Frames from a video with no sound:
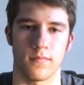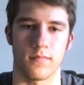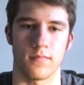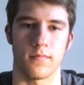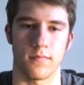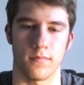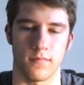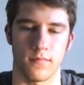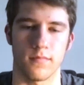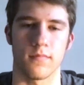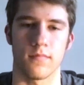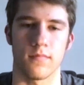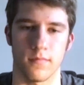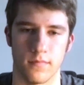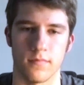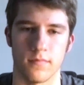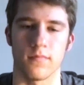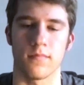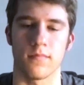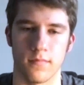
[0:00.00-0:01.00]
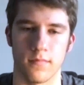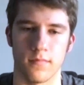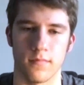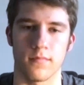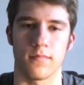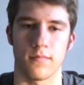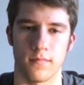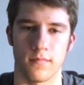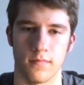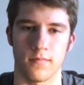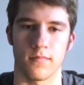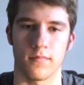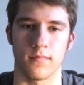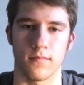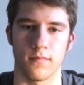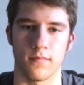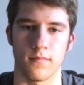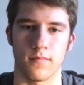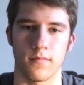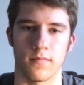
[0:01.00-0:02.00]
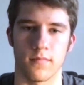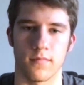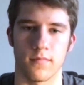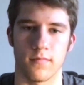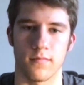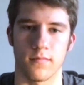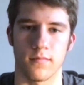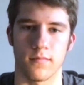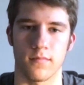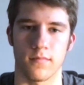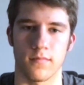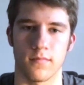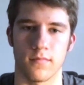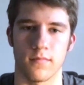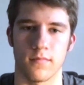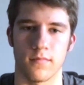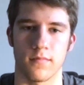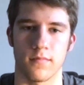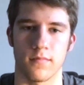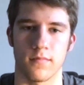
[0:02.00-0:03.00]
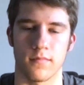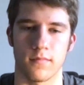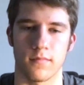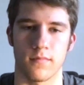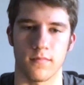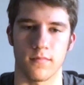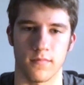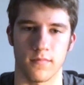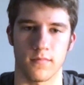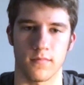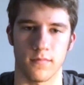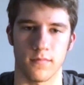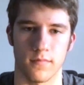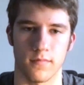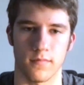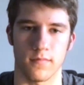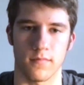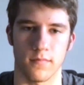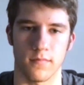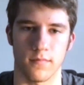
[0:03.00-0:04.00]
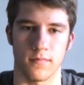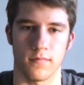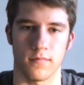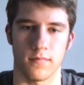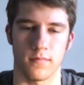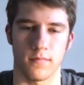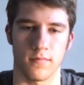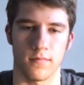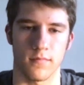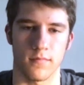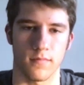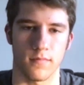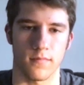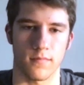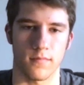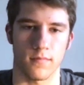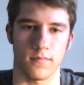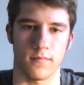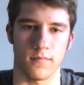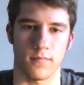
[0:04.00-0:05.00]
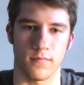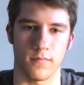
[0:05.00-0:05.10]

This person isn't speaking.